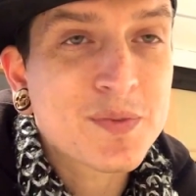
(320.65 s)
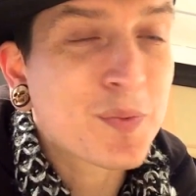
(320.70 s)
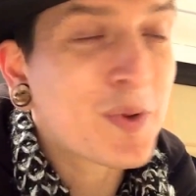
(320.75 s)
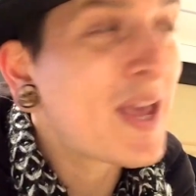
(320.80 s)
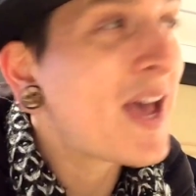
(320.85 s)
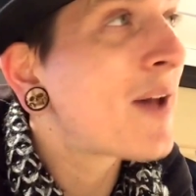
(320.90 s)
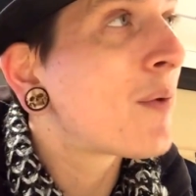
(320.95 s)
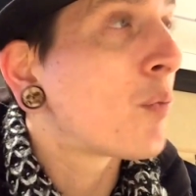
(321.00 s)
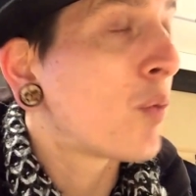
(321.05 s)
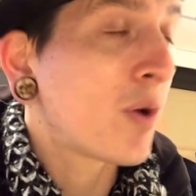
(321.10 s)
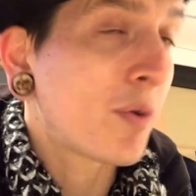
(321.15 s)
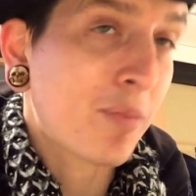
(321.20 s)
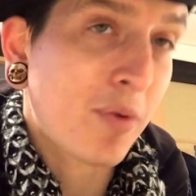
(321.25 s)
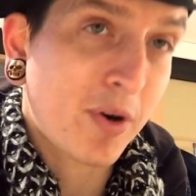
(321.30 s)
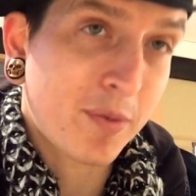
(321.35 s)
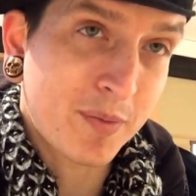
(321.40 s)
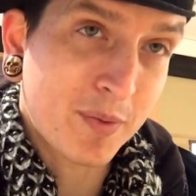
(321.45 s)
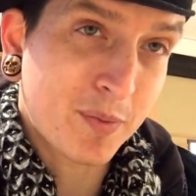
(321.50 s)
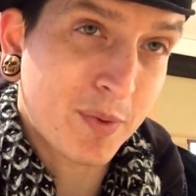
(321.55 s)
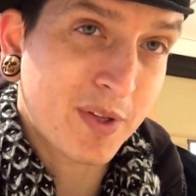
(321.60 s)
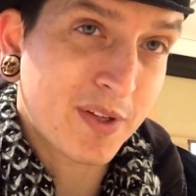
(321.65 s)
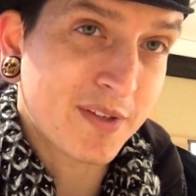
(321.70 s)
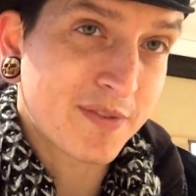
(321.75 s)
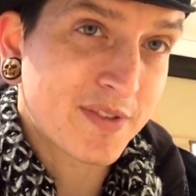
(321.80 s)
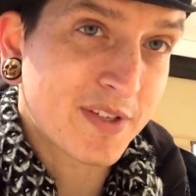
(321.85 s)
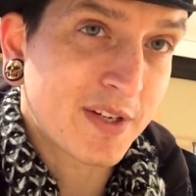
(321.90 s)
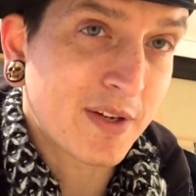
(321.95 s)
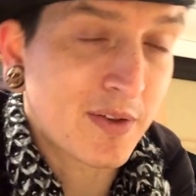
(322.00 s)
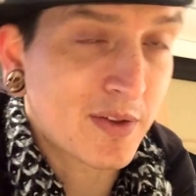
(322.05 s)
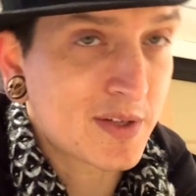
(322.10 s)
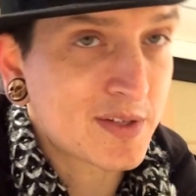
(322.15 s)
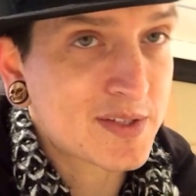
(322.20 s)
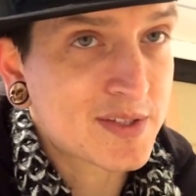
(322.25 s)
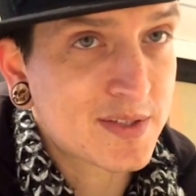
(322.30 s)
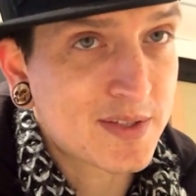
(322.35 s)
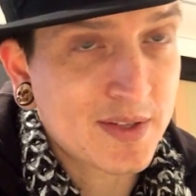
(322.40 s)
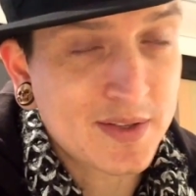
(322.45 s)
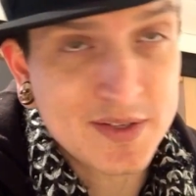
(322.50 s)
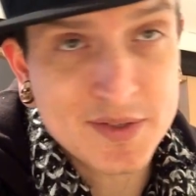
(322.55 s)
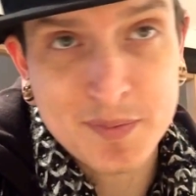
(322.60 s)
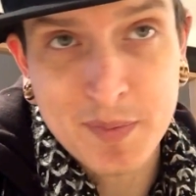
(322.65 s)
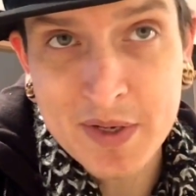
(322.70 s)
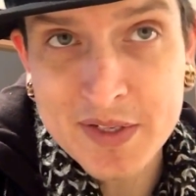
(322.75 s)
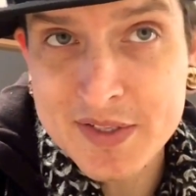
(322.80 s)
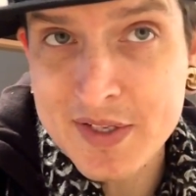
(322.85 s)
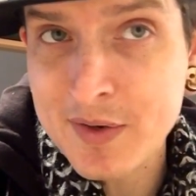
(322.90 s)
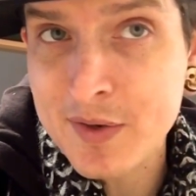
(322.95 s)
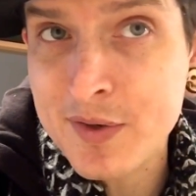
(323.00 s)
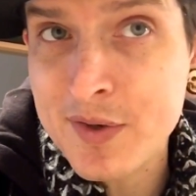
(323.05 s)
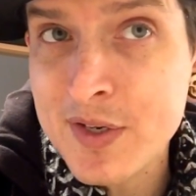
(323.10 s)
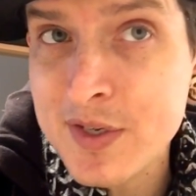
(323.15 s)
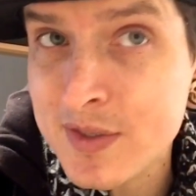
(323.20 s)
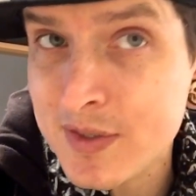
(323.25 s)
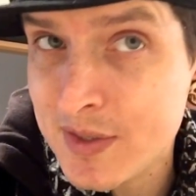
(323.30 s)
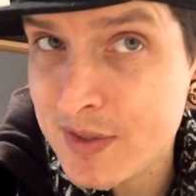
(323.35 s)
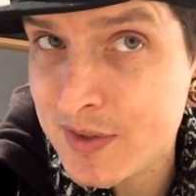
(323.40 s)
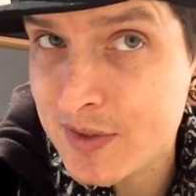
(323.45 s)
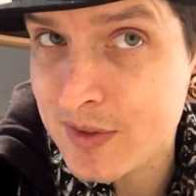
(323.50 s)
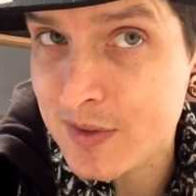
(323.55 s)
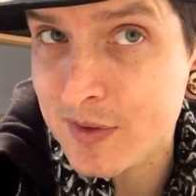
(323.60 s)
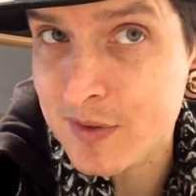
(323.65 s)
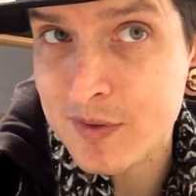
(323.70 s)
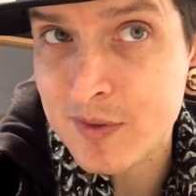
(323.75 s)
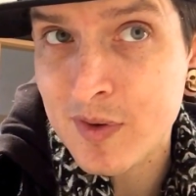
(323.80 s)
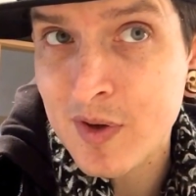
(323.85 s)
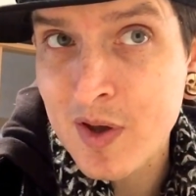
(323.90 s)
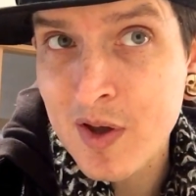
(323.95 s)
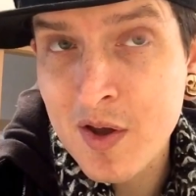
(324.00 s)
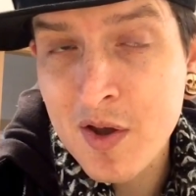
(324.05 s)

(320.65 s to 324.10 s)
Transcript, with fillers: We had one apartment we lived in, and this this might sound crazy to you,